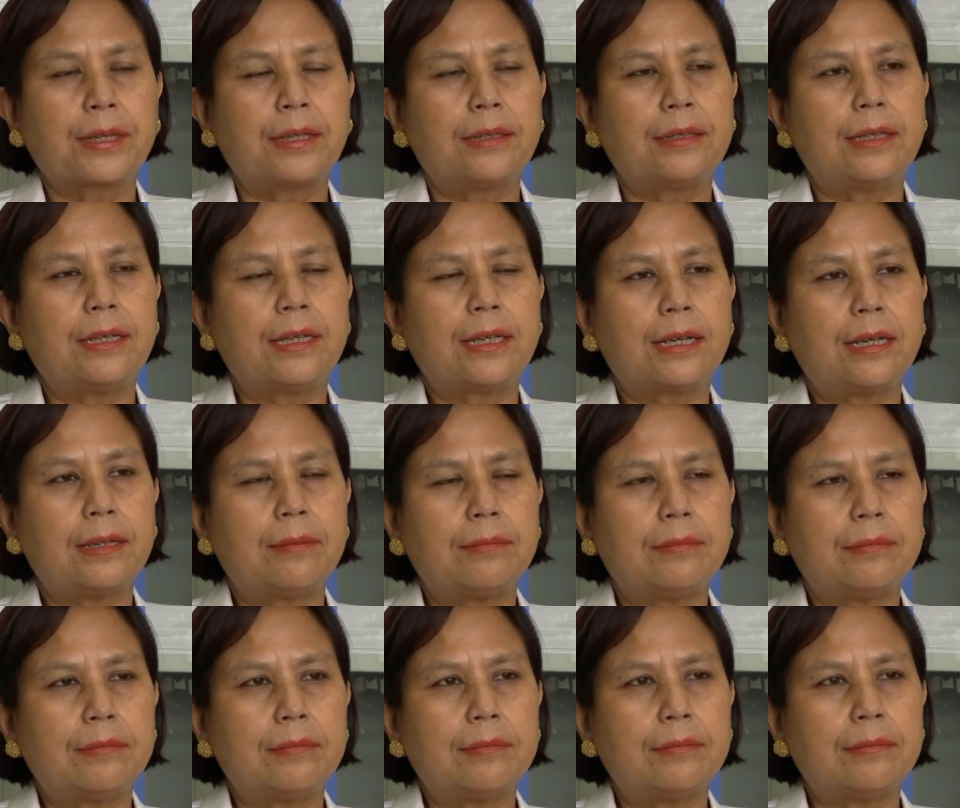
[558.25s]
they
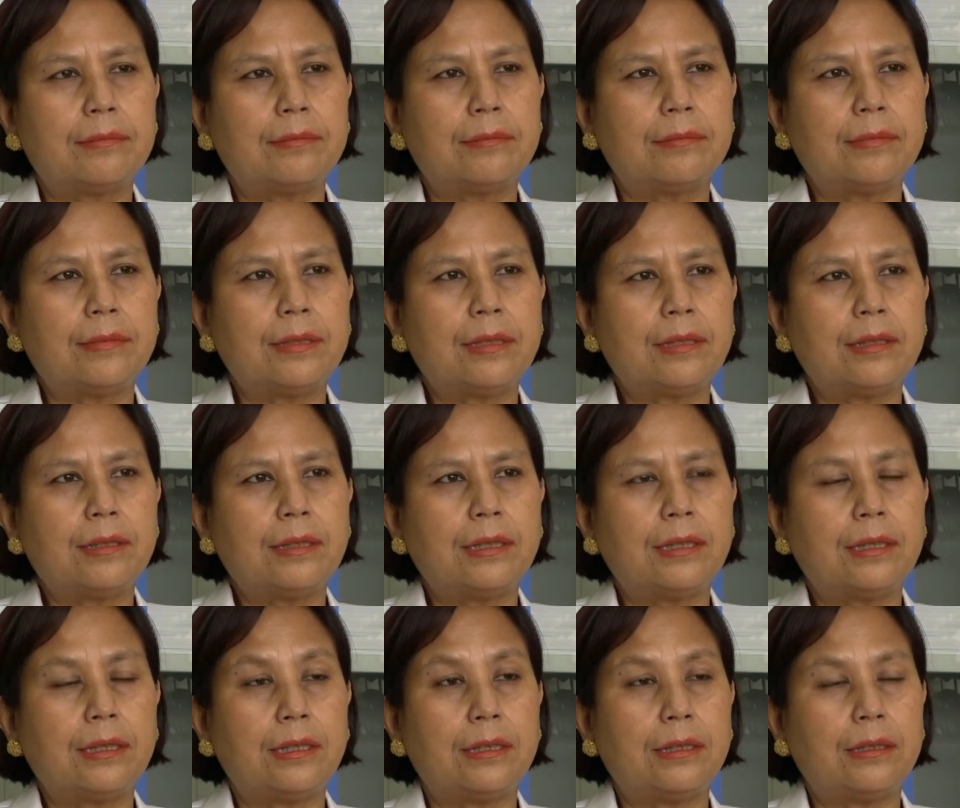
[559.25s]
come
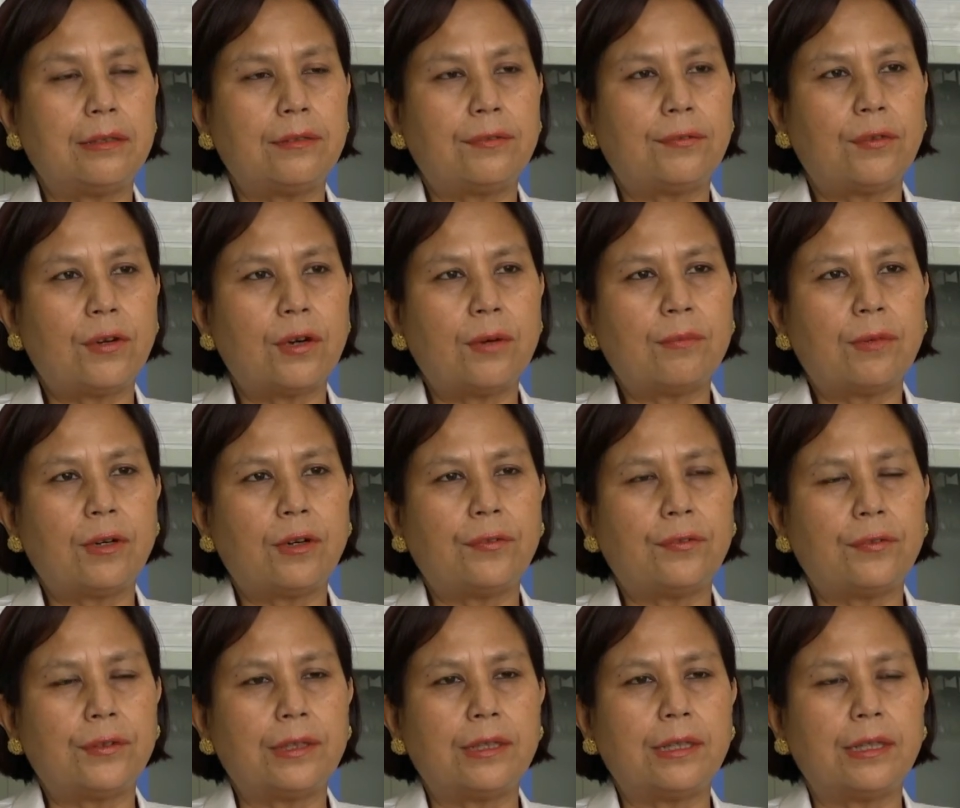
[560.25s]
in the form
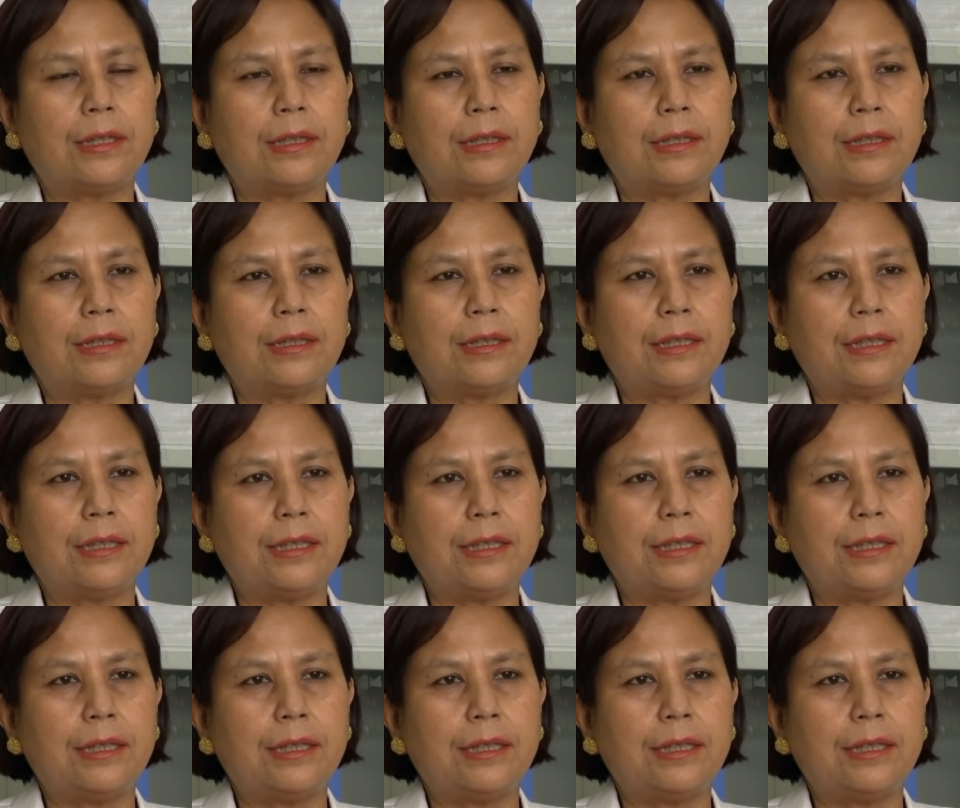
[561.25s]
of